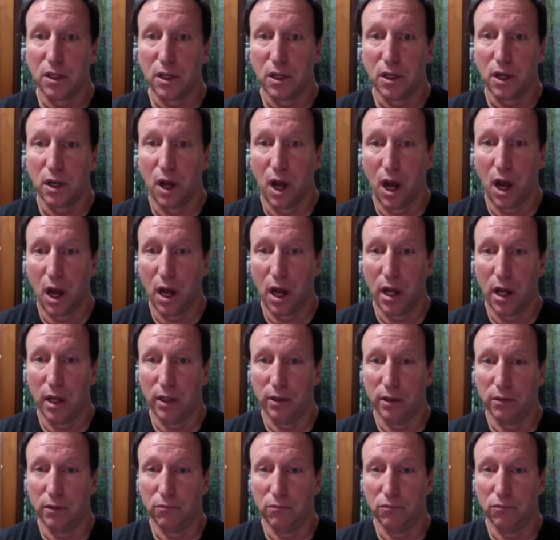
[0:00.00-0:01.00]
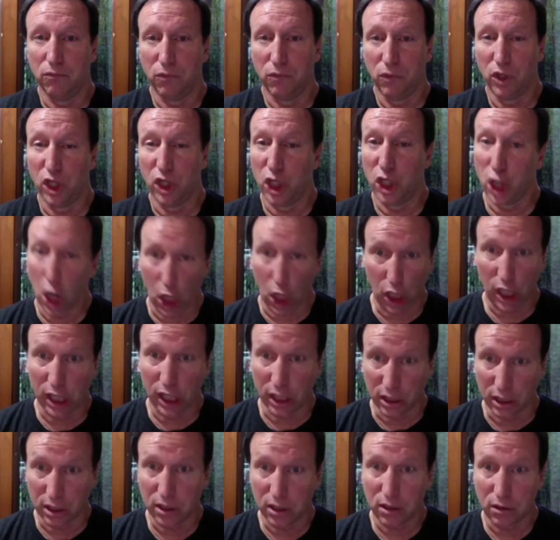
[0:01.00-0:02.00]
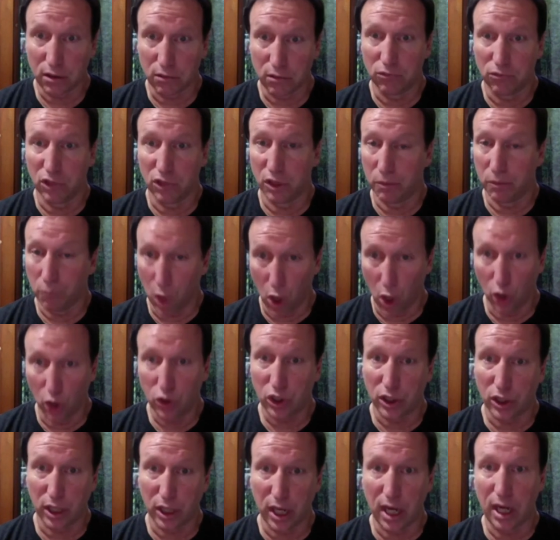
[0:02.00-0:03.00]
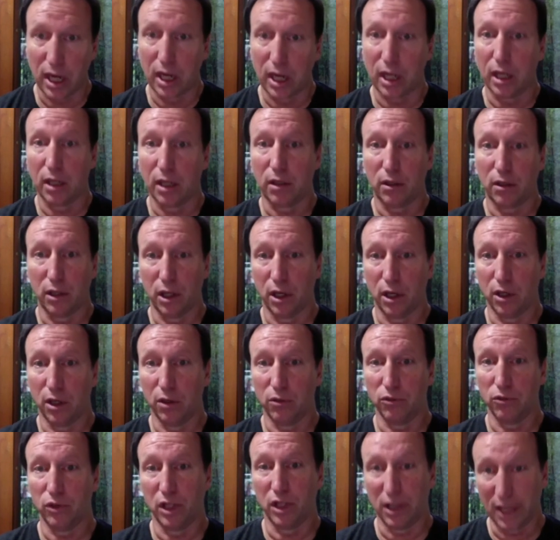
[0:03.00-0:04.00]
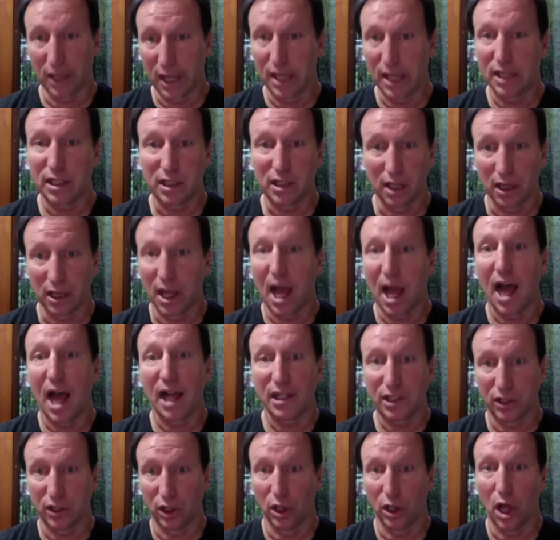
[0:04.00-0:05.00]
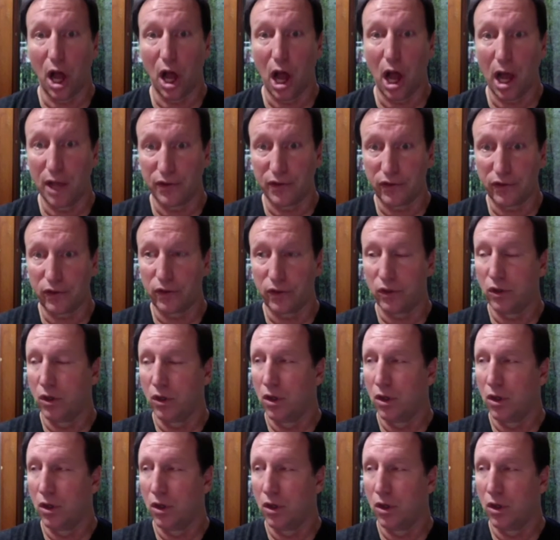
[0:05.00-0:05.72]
on the darkest, the most needy, you know, the least, the last, the lost.